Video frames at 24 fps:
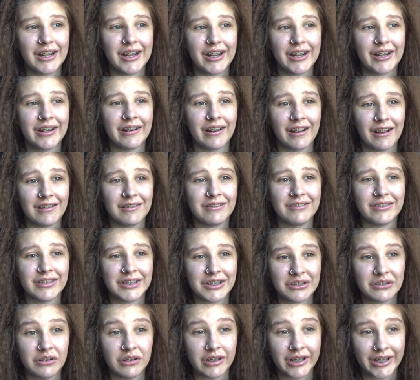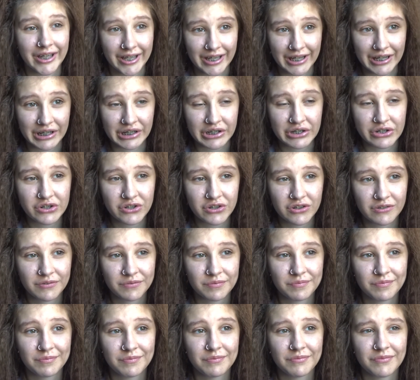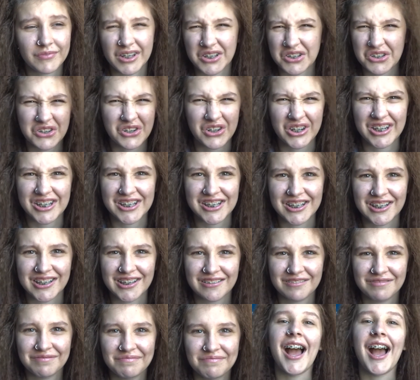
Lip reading: And of legal age. That's crazy.